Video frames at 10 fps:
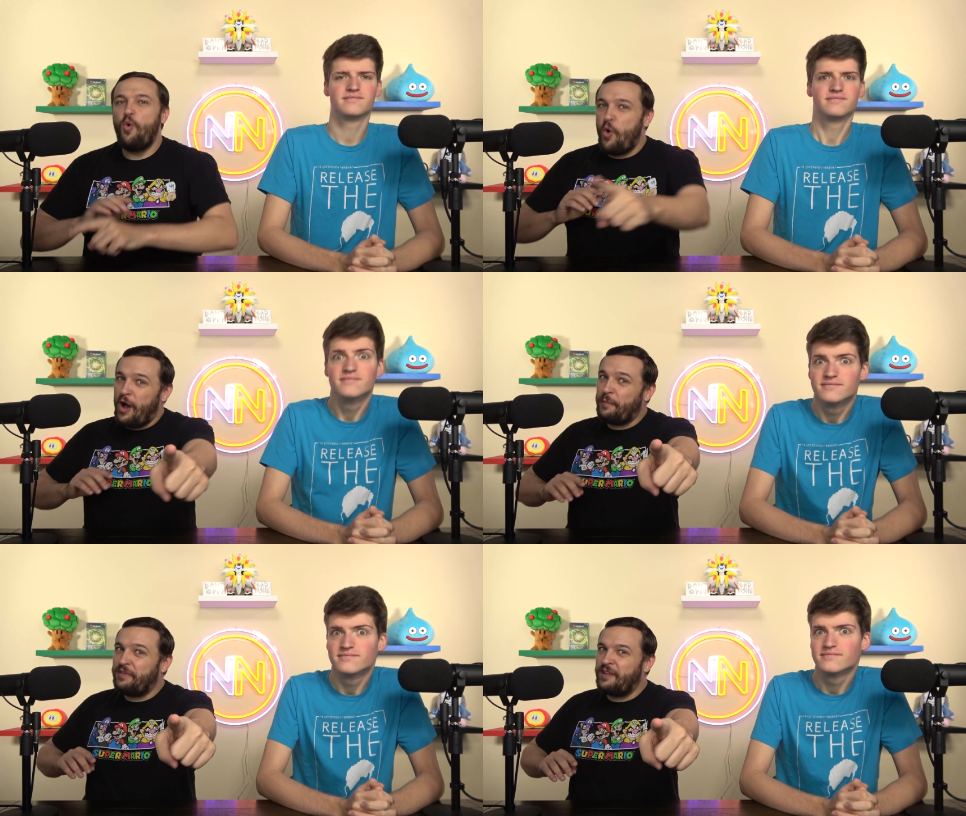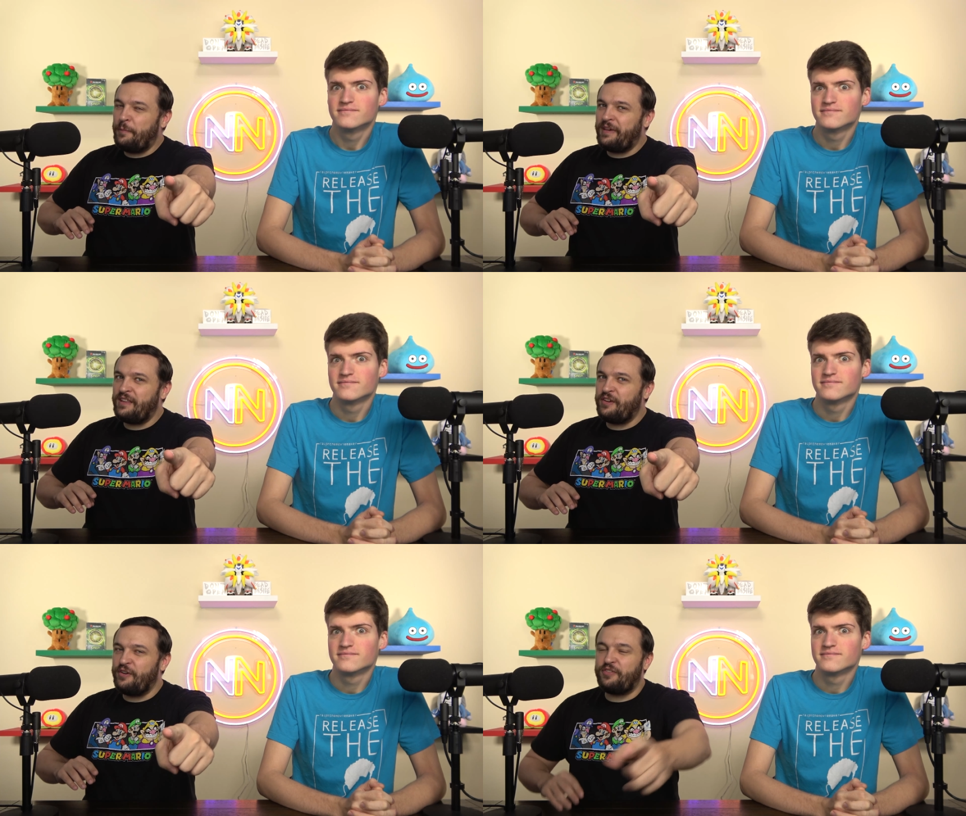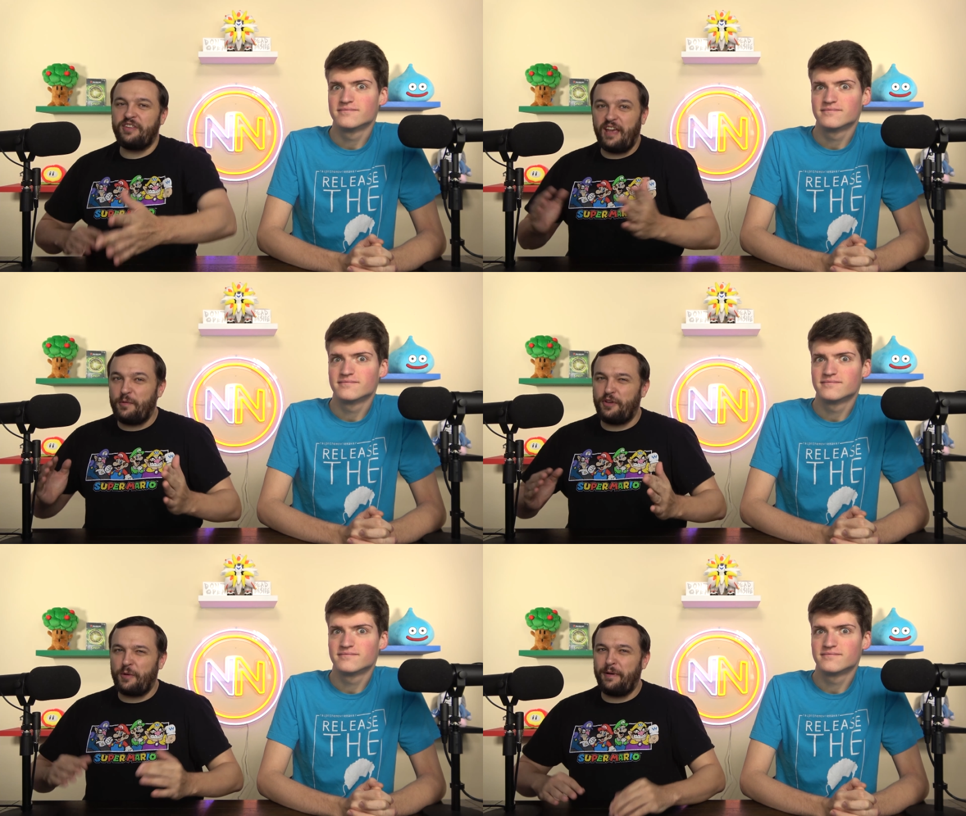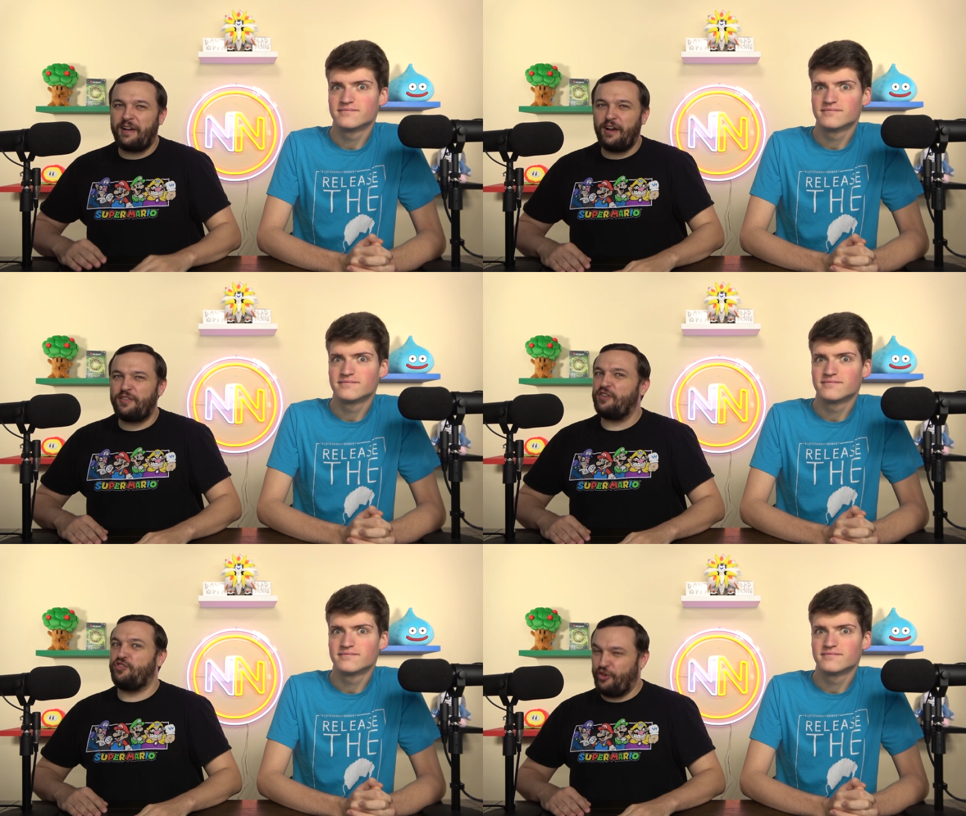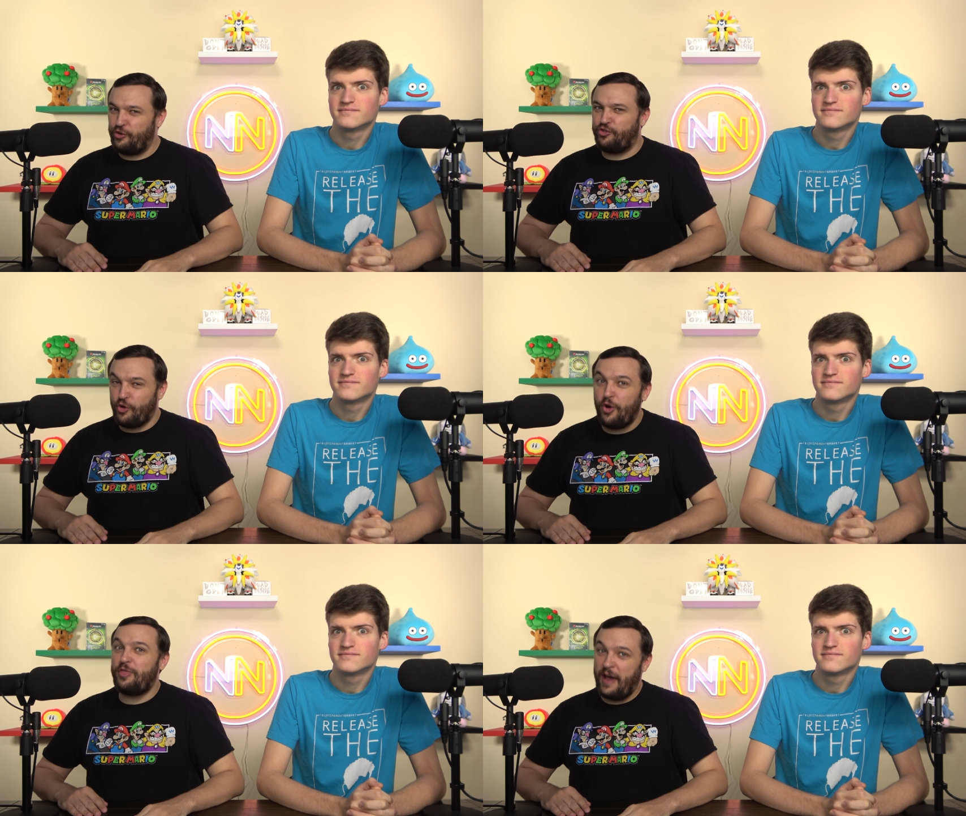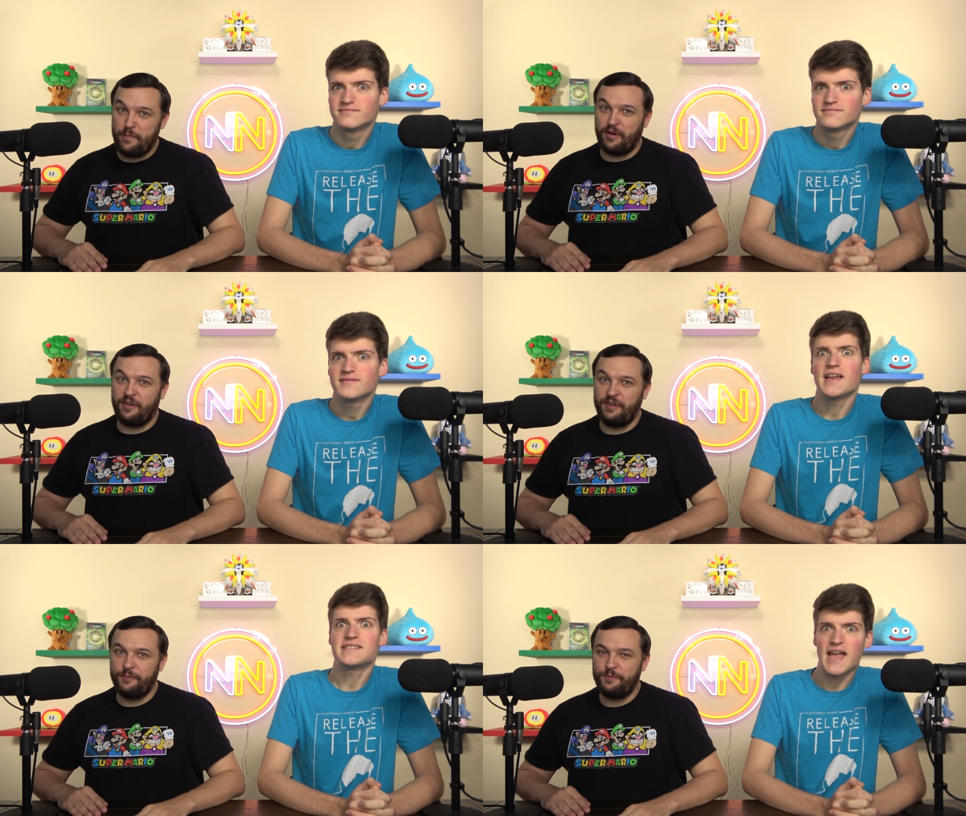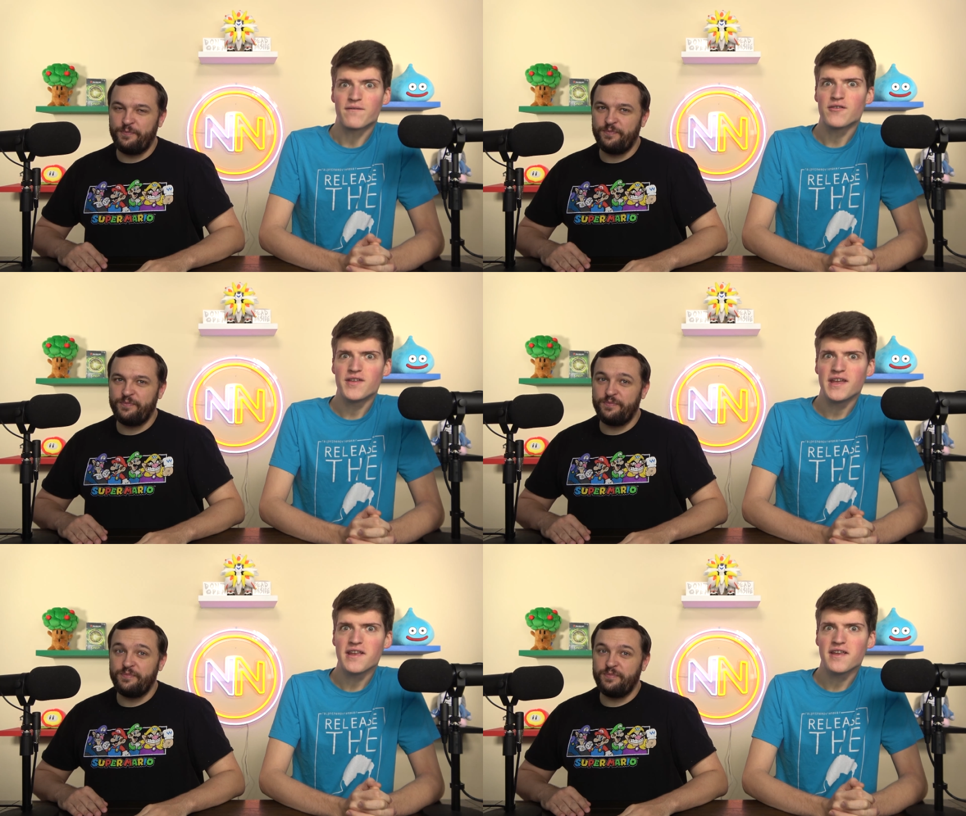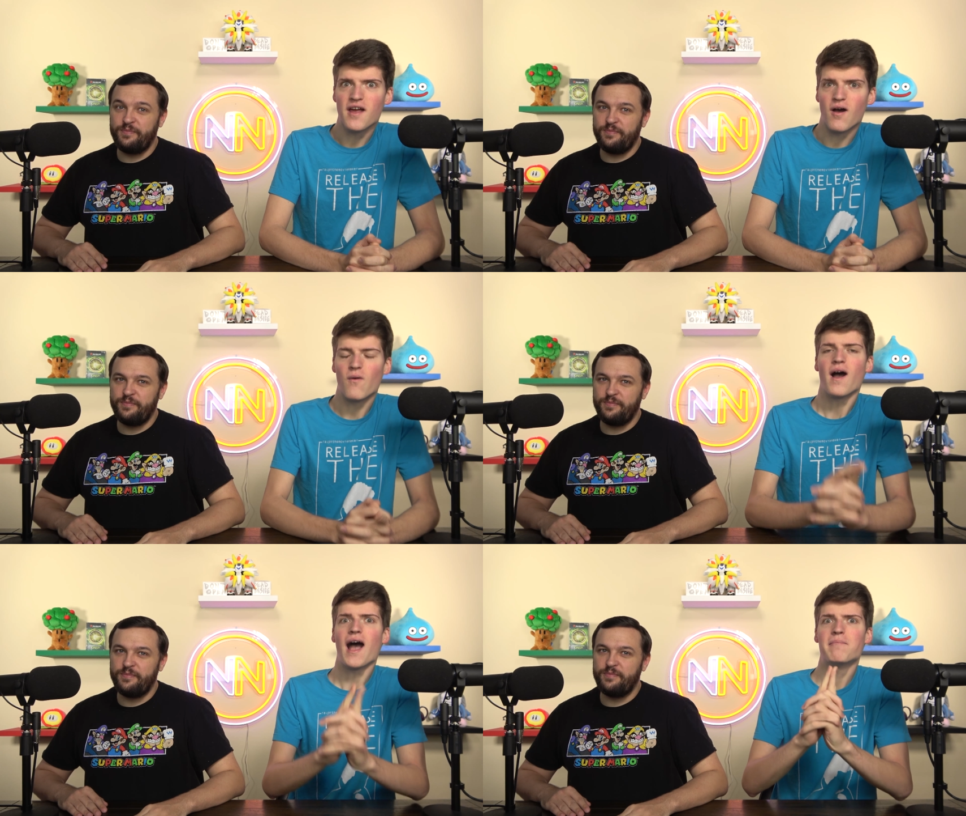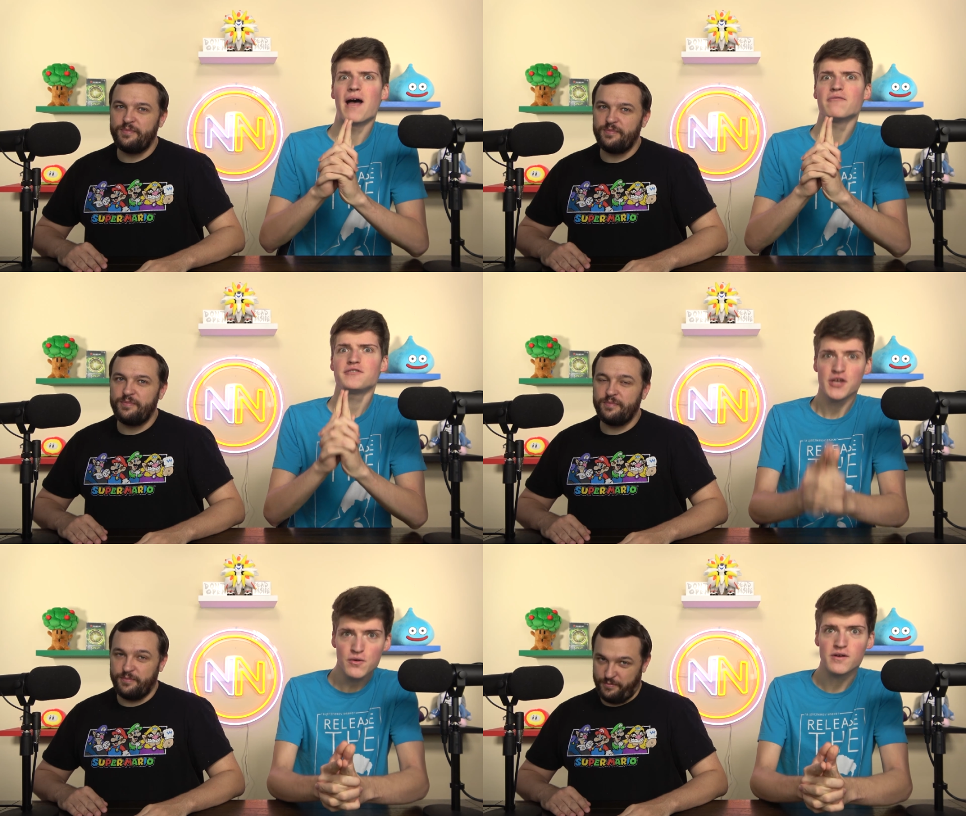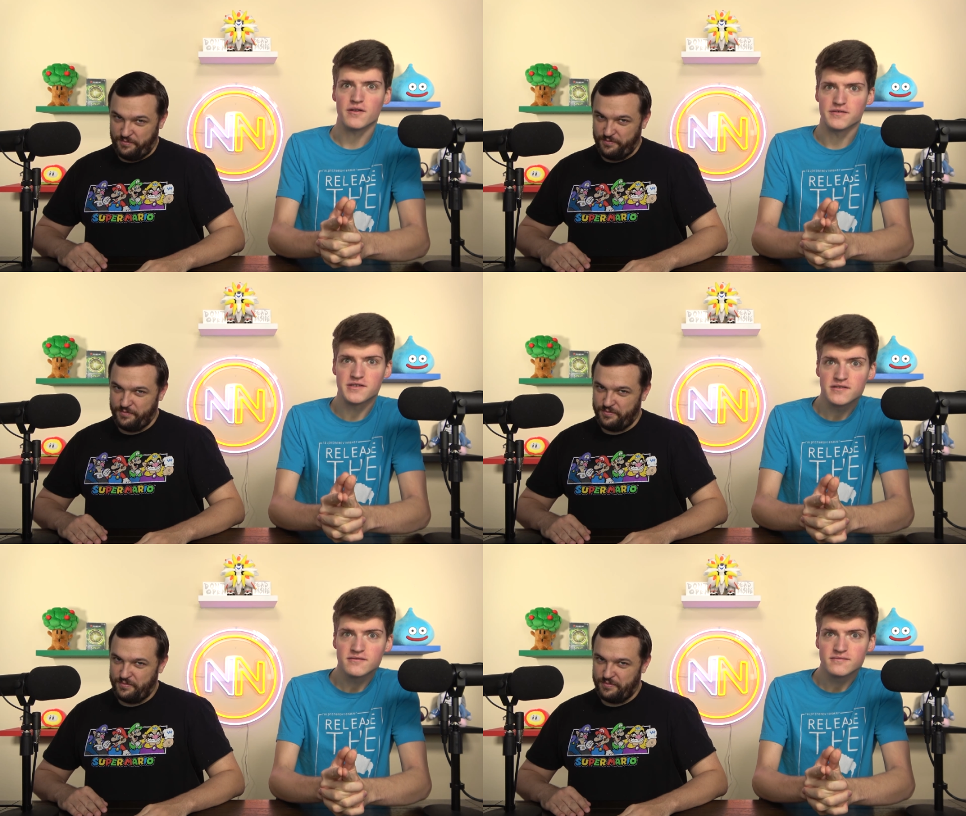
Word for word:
Speaker 1: Welcome to Nitpicking Nerds. Today we're talking about cards that search your library. It's everything you need to know about
Speaker 2: tutors.